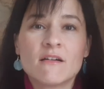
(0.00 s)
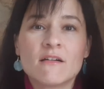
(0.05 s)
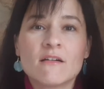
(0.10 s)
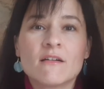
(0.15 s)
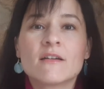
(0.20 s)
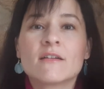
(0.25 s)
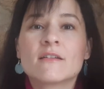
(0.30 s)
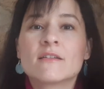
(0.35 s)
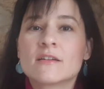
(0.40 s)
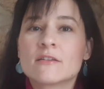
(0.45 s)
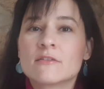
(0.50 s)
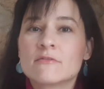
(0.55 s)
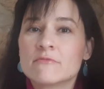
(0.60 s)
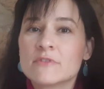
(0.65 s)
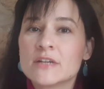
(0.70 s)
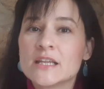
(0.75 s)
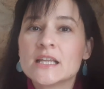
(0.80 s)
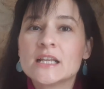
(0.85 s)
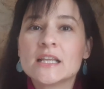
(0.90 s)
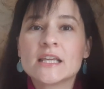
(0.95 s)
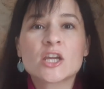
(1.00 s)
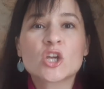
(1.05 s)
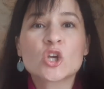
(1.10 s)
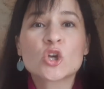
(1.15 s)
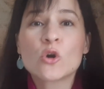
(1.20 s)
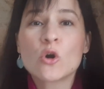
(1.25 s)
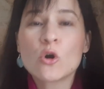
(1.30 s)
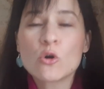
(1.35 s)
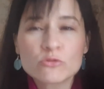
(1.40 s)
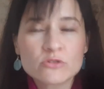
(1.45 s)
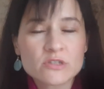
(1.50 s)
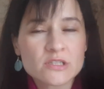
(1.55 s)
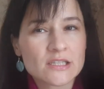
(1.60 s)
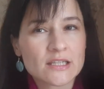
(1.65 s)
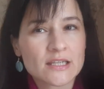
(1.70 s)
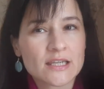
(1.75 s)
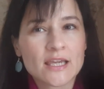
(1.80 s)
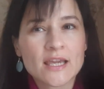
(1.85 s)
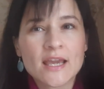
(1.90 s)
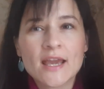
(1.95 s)
are really
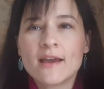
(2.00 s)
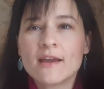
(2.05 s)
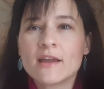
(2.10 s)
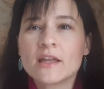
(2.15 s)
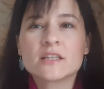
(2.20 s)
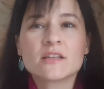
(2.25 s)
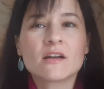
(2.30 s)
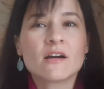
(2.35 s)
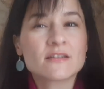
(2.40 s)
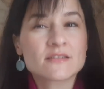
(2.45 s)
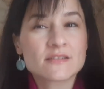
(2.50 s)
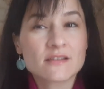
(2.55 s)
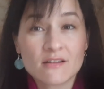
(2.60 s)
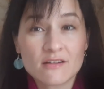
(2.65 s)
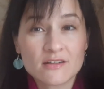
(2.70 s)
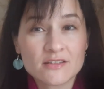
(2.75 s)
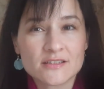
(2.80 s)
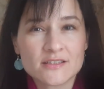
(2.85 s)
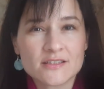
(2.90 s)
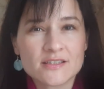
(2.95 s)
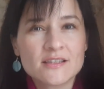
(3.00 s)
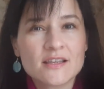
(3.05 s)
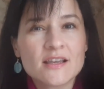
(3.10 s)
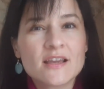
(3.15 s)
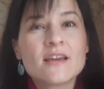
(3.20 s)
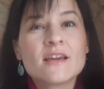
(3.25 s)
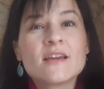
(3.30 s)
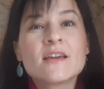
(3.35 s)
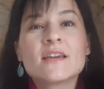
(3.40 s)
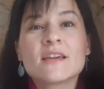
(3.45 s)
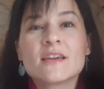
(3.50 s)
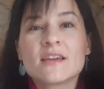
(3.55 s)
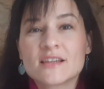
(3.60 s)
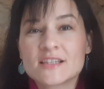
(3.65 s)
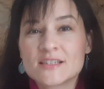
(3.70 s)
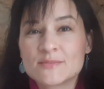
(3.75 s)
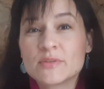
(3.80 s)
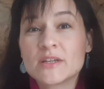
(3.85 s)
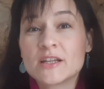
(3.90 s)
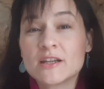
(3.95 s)
costly and hazardous
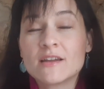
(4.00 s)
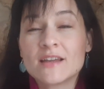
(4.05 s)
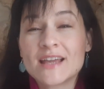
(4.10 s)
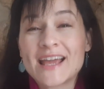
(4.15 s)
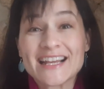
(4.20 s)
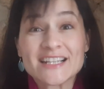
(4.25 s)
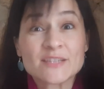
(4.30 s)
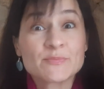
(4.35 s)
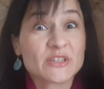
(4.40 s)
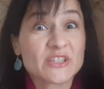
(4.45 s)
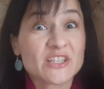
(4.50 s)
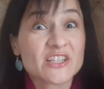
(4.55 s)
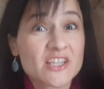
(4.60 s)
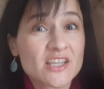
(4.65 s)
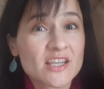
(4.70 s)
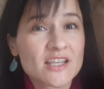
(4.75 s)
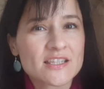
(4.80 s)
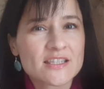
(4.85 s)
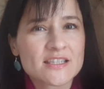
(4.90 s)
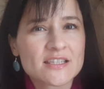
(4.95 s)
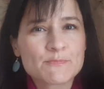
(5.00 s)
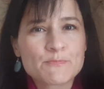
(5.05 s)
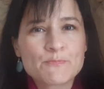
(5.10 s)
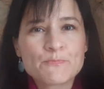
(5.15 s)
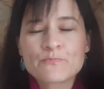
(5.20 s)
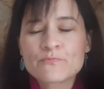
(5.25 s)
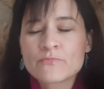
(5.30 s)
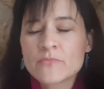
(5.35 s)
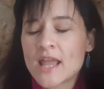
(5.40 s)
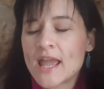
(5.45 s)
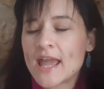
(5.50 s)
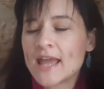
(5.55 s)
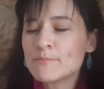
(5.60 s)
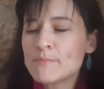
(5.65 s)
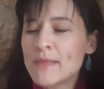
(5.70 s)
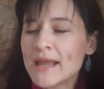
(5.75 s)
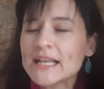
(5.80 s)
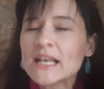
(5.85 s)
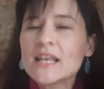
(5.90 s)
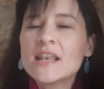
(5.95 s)
expeditions, and
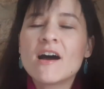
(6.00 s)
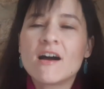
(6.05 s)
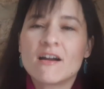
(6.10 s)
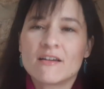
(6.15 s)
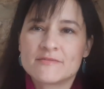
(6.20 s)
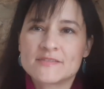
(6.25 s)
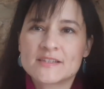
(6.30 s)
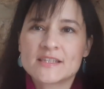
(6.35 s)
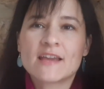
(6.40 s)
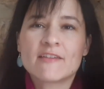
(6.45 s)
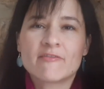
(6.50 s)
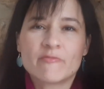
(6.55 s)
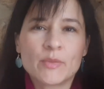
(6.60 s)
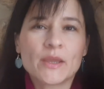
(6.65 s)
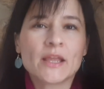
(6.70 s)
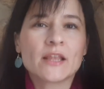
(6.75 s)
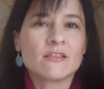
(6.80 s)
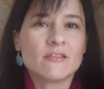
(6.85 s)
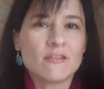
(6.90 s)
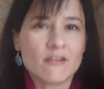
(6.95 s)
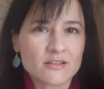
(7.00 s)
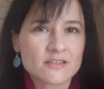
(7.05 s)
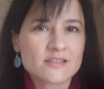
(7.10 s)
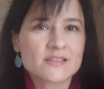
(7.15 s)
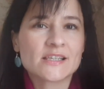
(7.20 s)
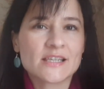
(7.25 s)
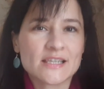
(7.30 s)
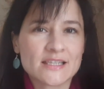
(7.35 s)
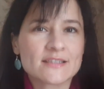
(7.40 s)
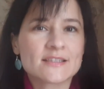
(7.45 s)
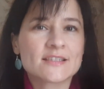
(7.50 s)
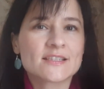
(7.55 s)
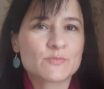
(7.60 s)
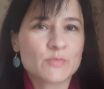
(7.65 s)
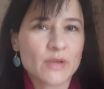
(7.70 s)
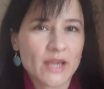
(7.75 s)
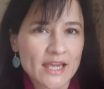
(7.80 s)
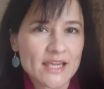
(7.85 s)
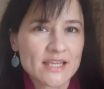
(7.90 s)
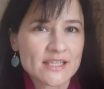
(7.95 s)
many lives have been lost in
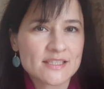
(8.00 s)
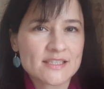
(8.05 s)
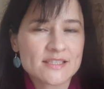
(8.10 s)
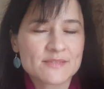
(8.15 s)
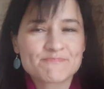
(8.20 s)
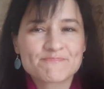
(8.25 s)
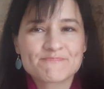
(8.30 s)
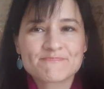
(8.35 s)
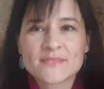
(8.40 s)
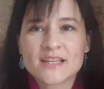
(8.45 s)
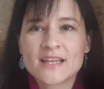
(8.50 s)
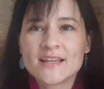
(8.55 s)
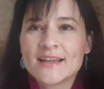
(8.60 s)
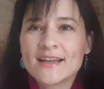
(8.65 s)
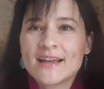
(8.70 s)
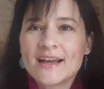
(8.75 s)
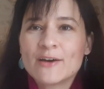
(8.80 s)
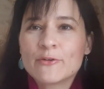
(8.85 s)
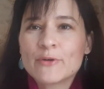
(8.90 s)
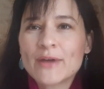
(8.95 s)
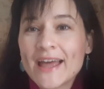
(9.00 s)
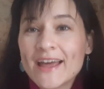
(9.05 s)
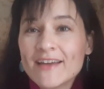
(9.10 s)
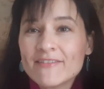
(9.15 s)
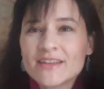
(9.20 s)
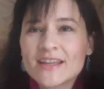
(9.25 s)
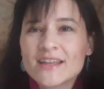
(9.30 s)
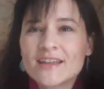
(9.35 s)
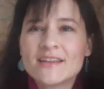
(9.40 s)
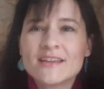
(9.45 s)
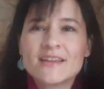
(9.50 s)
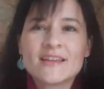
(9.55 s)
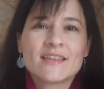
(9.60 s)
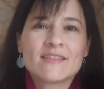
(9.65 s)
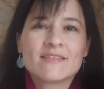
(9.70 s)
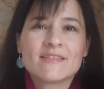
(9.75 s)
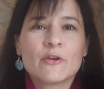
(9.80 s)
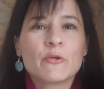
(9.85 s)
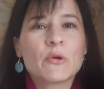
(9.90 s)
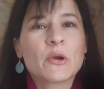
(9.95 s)
space. However,
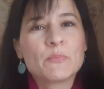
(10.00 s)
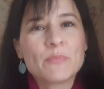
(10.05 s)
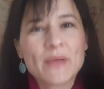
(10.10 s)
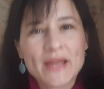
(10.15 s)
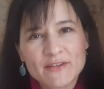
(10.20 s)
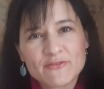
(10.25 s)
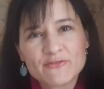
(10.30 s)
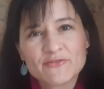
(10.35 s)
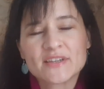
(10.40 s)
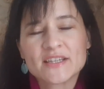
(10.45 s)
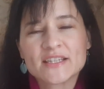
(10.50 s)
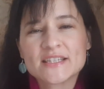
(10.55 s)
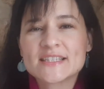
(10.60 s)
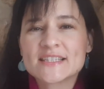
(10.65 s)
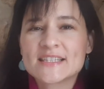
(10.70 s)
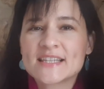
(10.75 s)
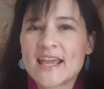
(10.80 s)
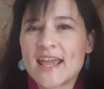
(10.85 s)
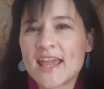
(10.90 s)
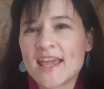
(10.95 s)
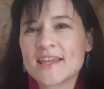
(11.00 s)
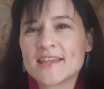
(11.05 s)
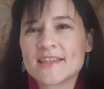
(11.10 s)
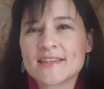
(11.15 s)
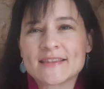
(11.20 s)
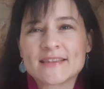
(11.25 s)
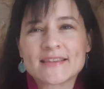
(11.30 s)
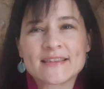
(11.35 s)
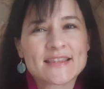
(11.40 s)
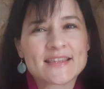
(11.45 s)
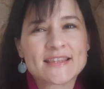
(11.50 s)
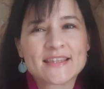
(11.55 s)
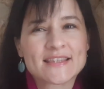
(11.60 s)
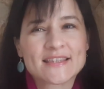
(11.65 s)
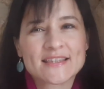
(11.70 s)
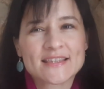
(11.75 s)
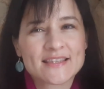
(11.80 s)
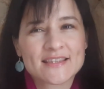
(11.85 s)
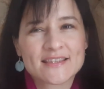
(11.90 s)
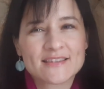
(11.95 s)
there are benefits, and
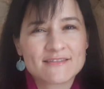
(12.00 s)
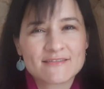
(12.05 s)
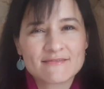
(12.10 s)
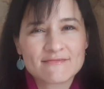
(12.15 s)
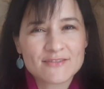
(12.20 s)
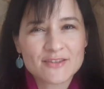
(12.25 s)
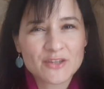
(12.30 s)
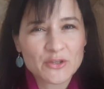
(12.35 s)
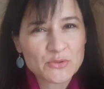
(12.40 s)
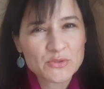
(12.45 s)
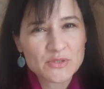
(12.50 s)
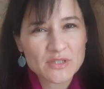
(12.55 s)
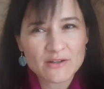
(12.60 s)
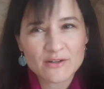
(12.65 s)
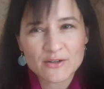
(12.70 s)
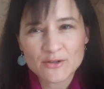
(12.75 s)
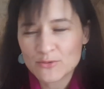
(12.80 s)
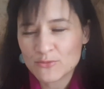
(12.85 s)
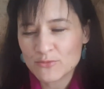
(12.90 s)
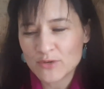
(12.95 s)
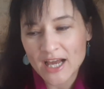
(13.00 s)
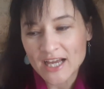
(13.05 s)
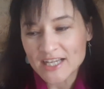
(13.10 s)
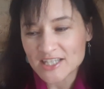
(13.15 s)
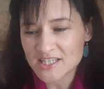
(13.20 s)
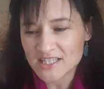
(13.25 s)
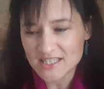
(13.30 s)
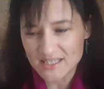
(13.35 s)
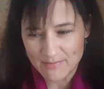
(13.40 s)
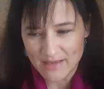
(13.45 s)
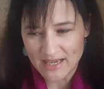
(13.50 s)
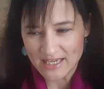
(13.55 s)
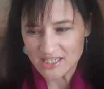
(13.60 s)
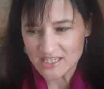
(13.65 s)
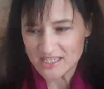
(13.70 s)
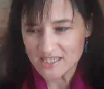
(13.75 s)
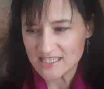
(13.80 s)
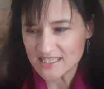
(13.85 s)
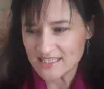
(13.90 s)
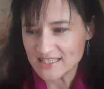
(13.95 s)
those are what I just
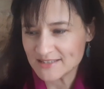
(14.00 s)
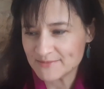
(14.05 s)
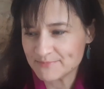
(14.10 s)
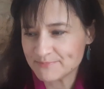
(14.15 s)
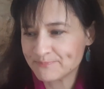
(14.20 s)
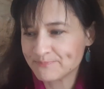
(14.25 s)
mentioned.